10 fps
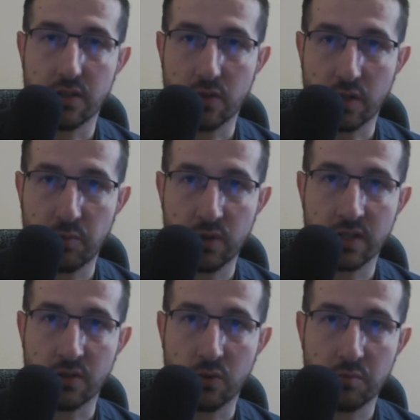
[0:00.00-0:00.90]
Your
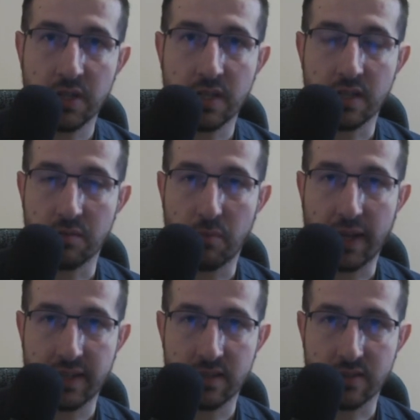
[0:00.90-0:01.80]
opponent could be
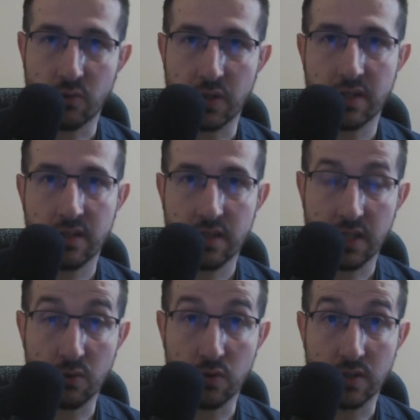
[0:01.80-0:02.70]
back in the screen,
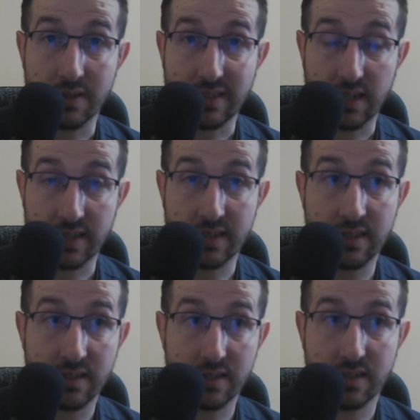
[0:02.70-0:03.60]
he could start
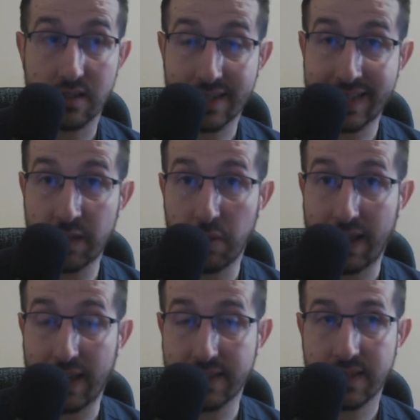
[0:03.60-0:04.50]
a Ki
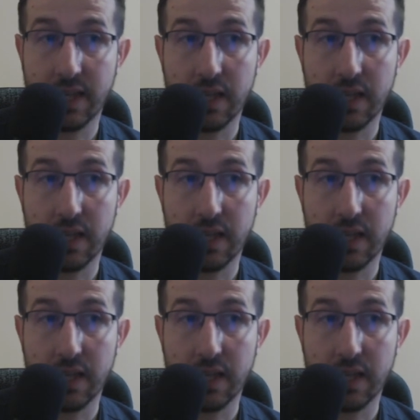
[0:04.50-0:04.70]
Blast,